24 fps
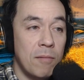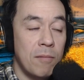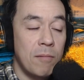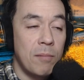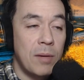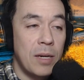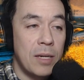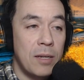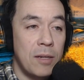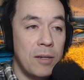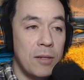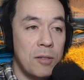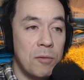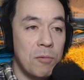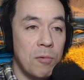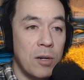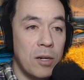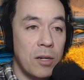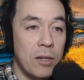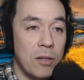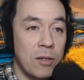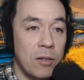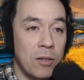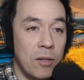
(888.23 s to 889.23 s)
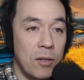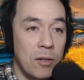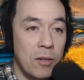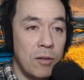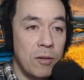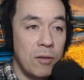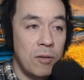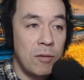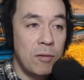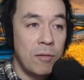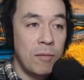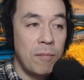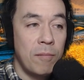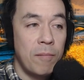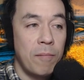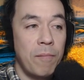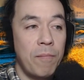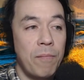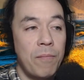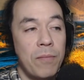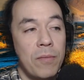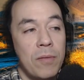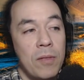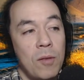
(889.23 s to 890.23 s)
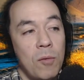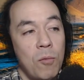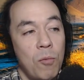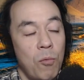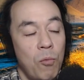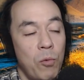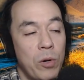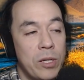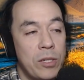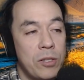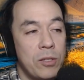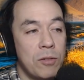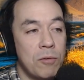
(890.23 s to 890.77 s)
My kids want to go, which